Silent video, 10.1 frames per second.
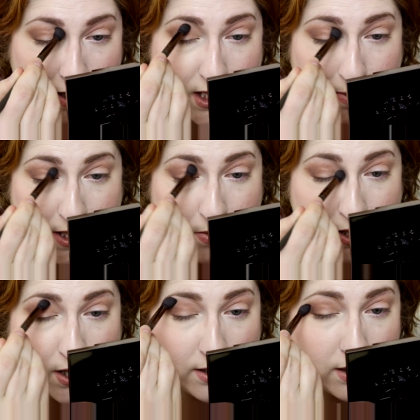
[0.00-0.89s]
especially with
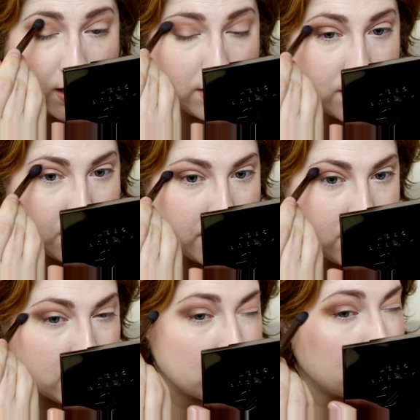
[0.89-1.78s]
the darker colors, it might
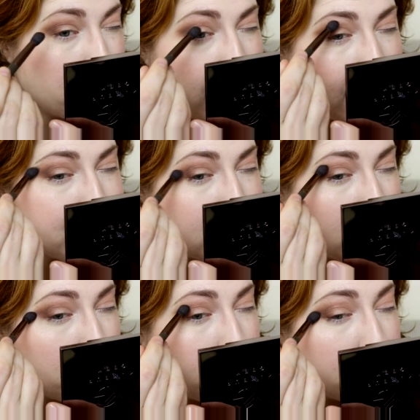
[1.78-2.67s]
start to look
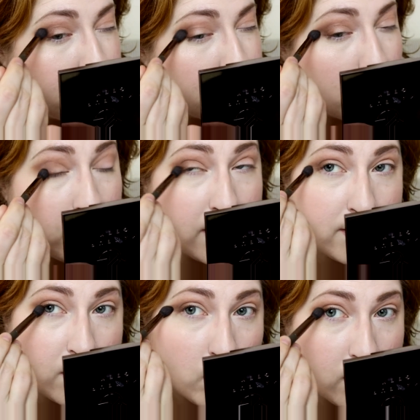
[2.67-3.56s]
patchy, but it's
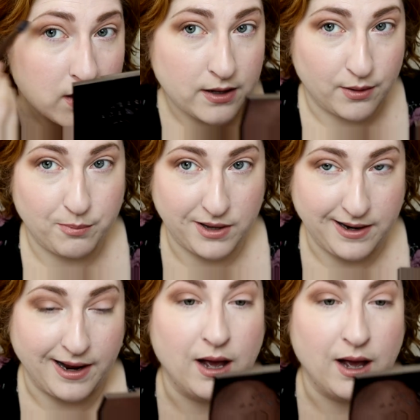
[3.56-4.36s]
amazing what a little blending